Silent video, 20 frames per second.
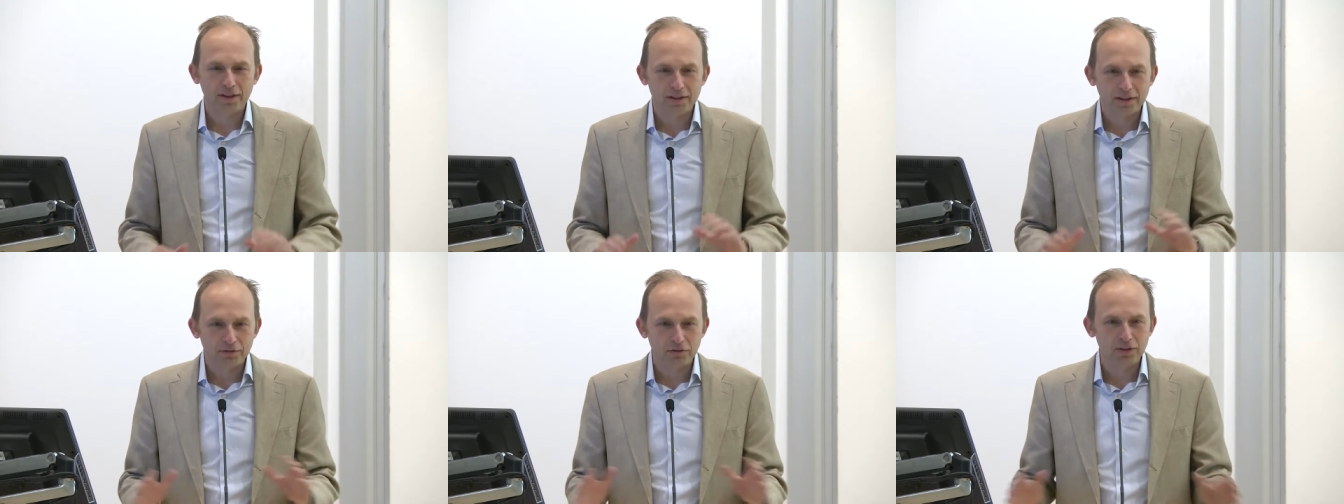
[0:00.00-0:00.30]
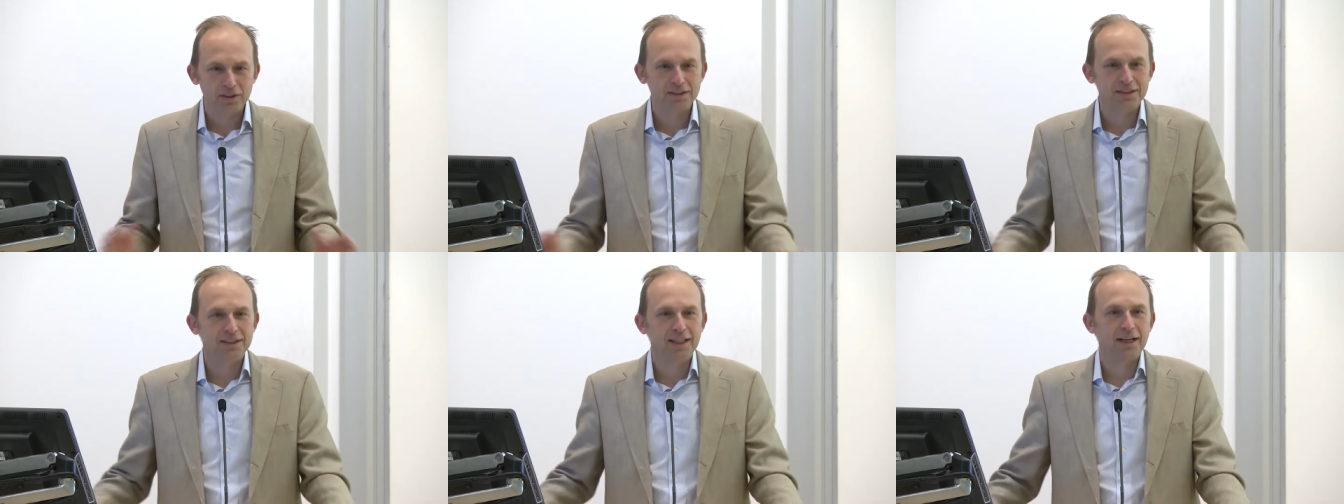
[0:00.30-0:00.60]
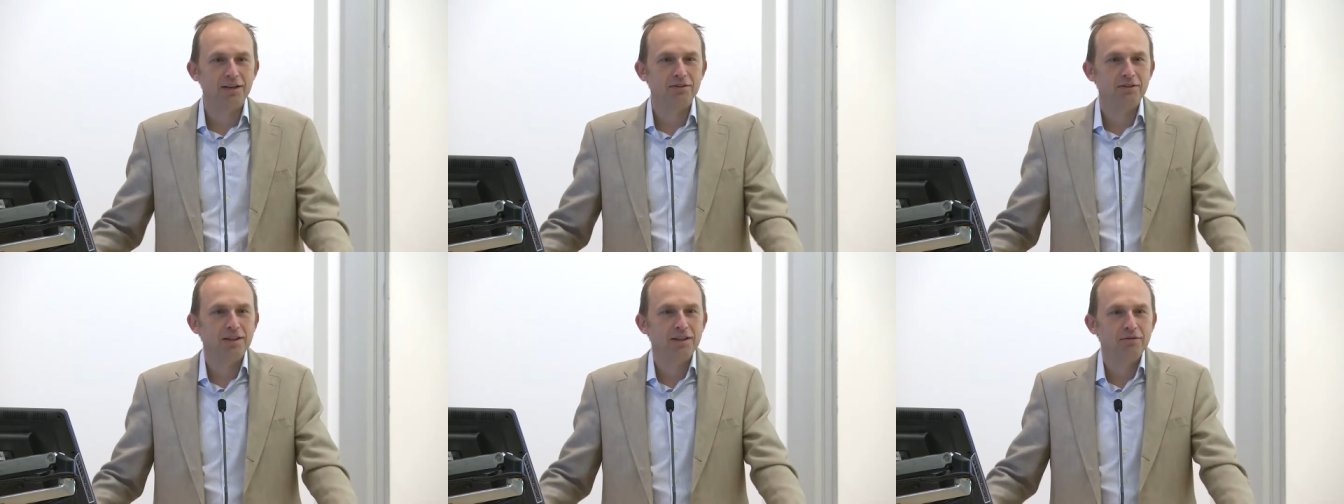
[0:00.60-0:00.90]
different
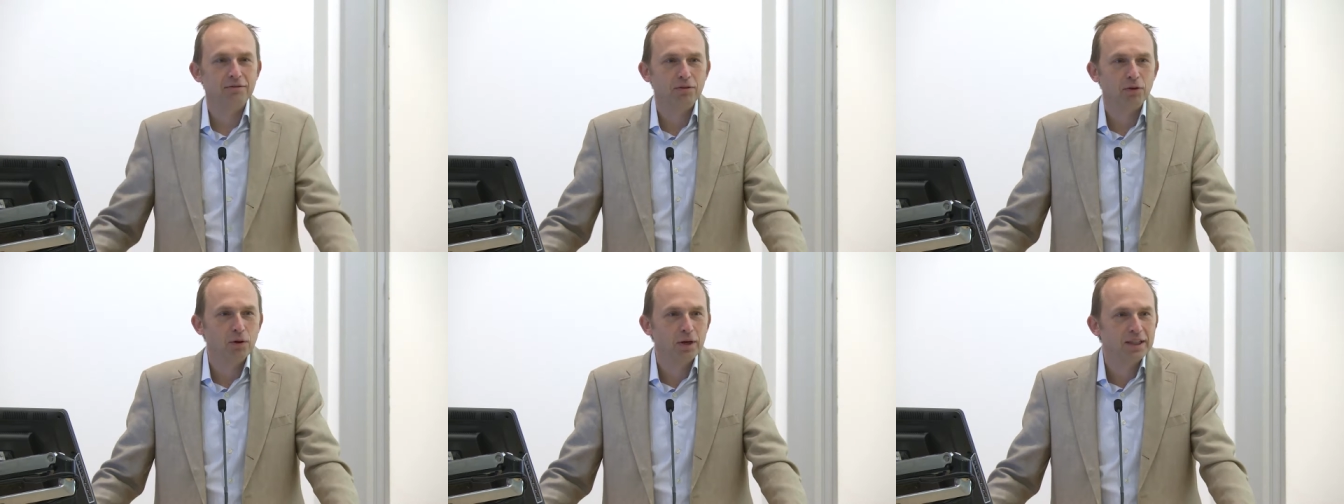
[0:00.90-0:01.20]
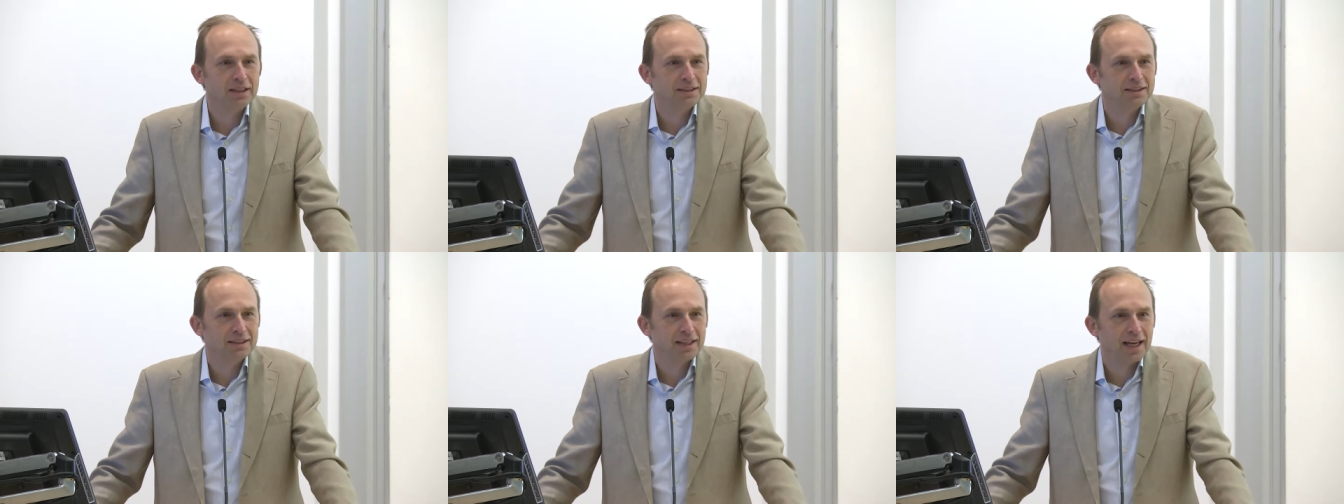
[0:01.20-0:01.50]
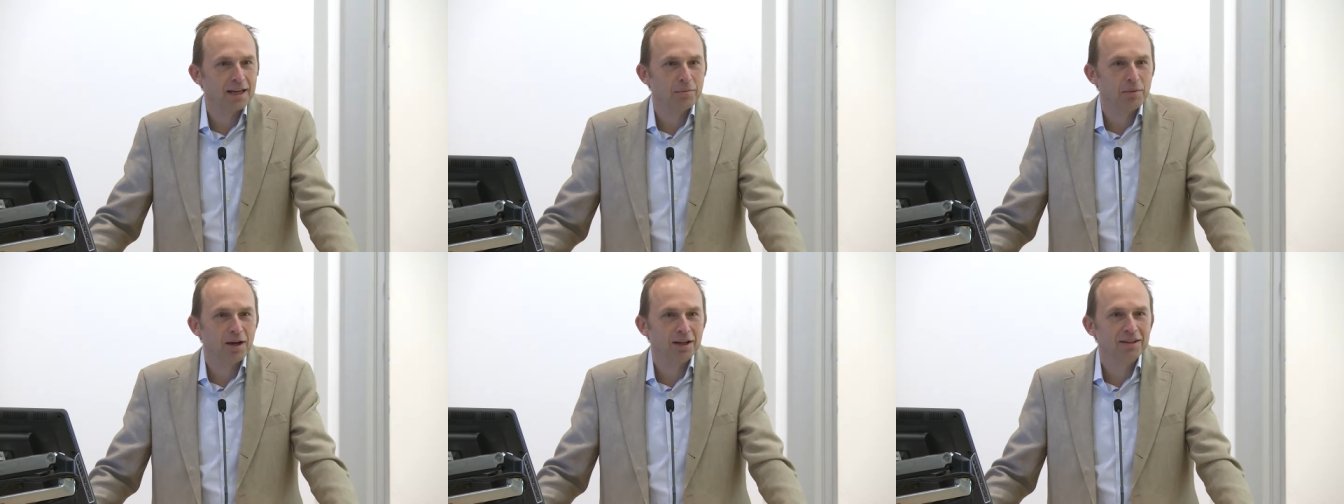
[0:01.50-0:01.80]
sounding voice
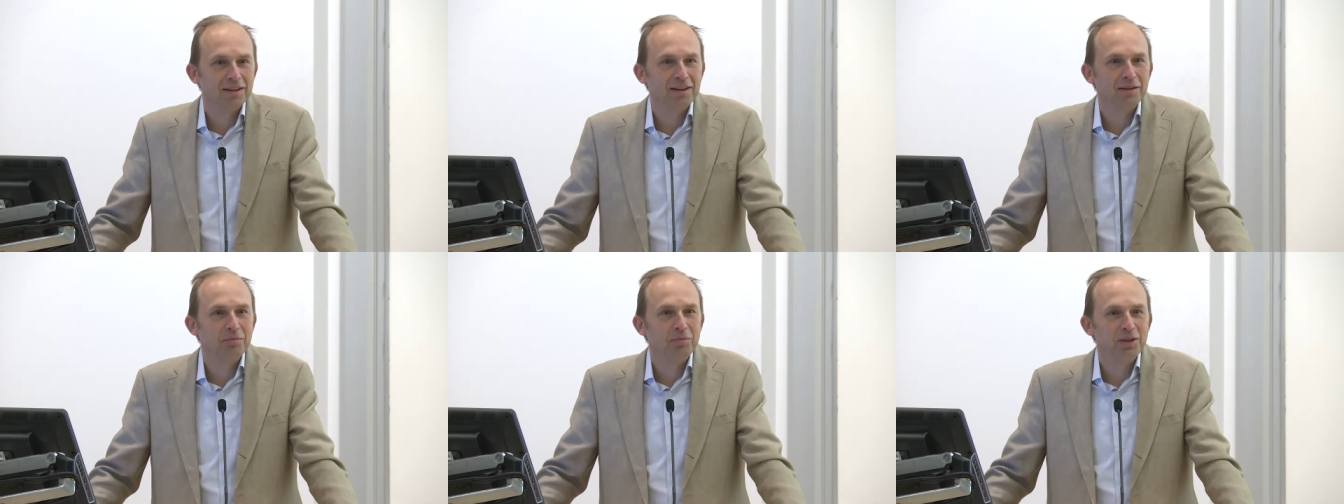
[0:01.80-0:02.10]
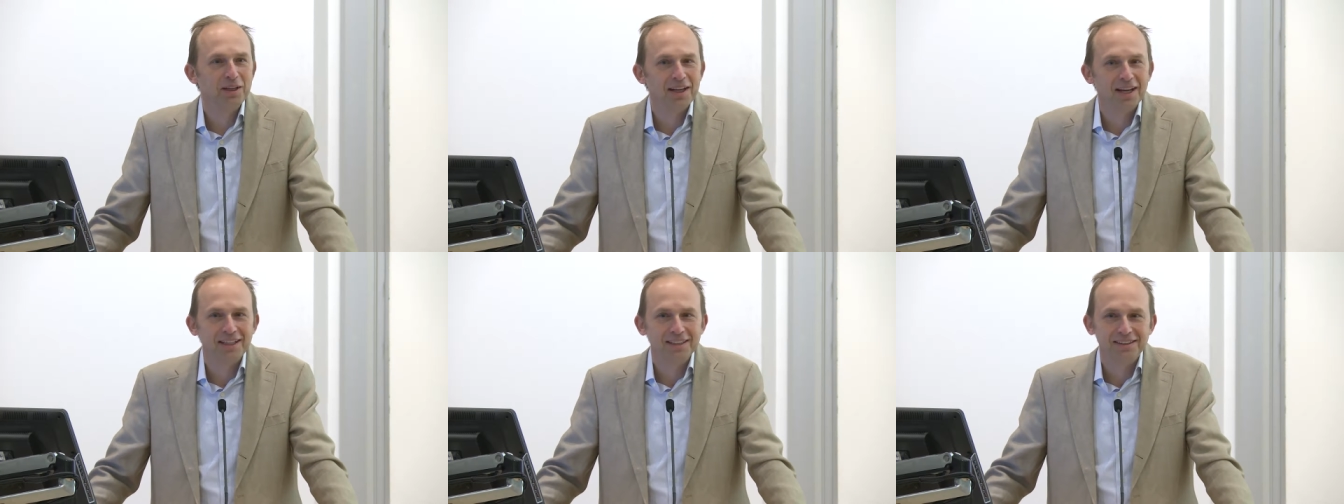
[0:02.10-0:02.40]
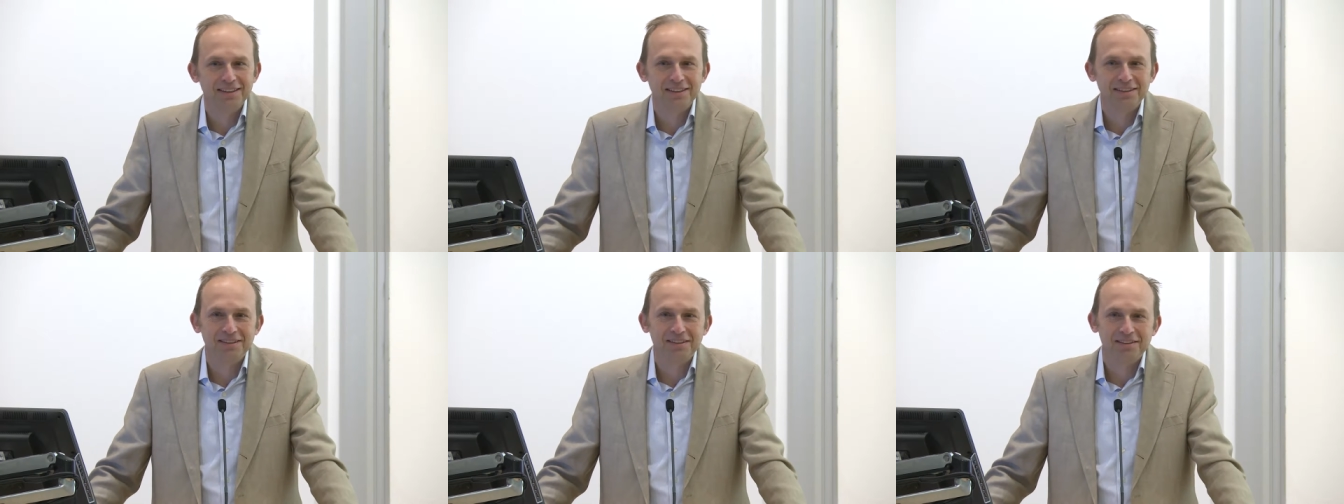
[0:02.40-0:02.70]
came onto the PA
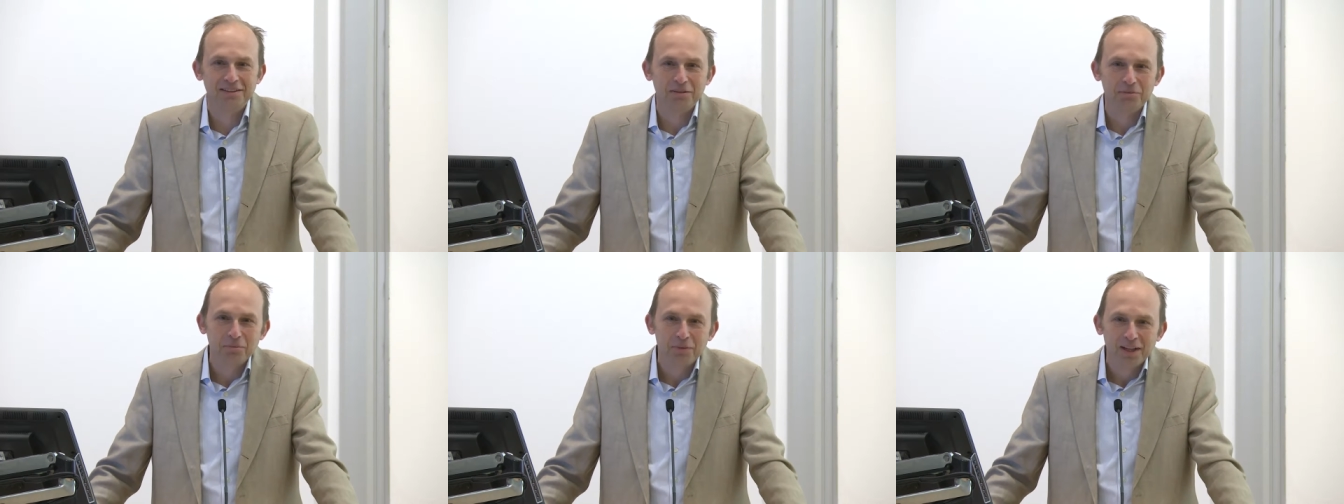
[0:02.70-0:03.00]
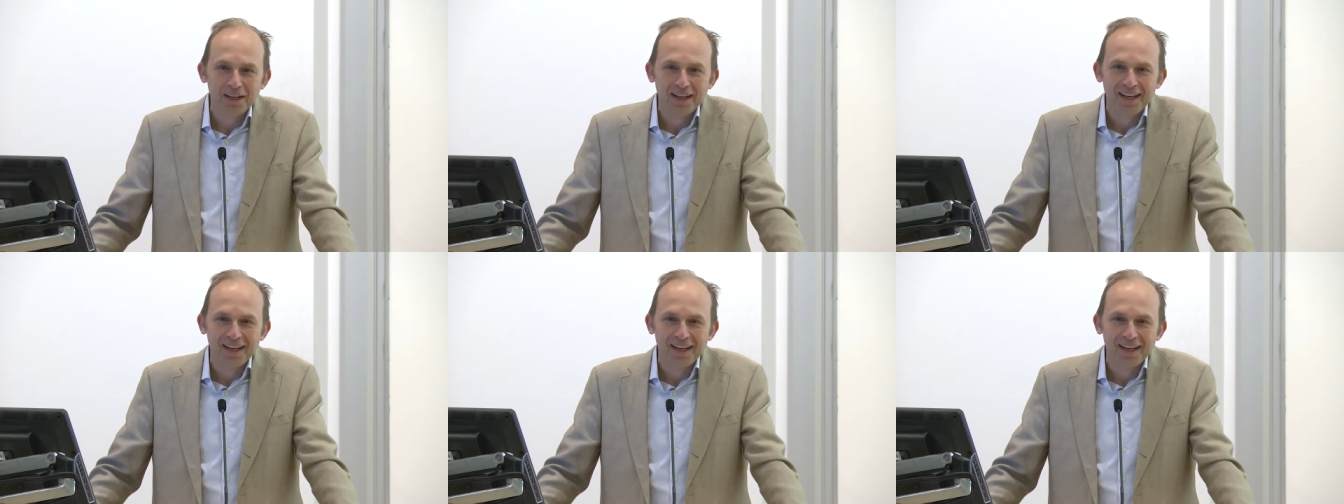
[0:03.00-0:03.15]
system.